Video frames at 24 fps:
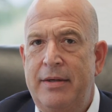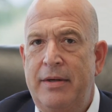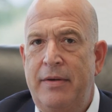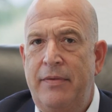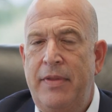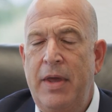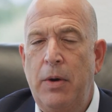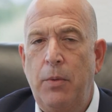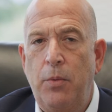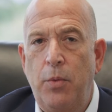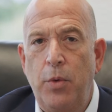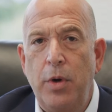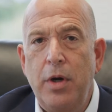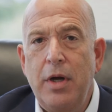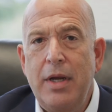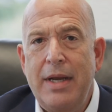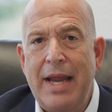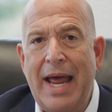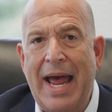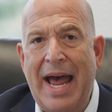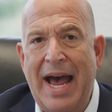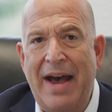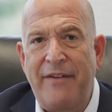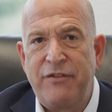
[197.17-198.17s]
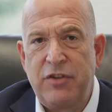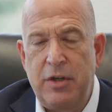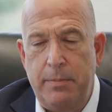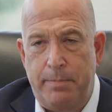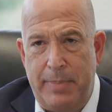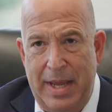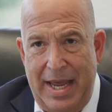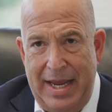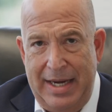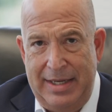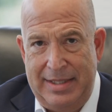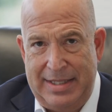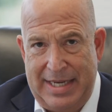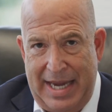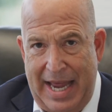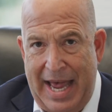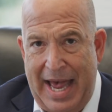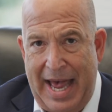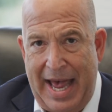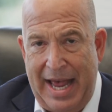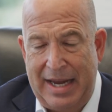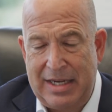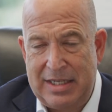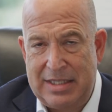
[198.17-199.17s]
that we're going to have to pay
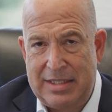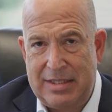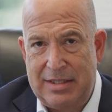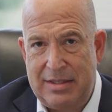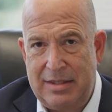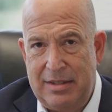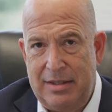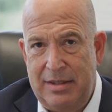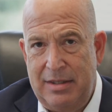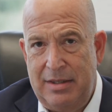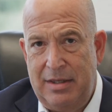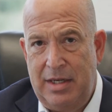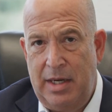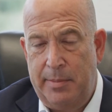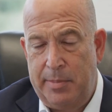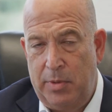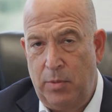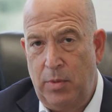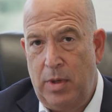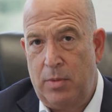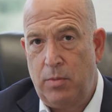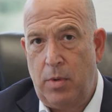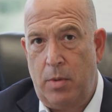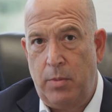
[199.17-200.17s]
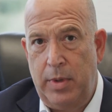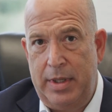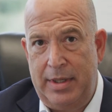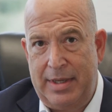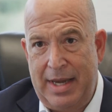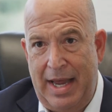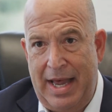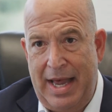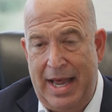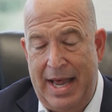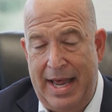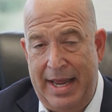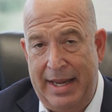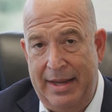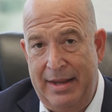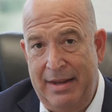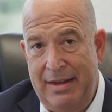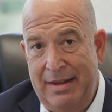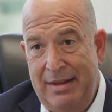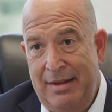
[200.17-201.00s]
tax, number one, when we die,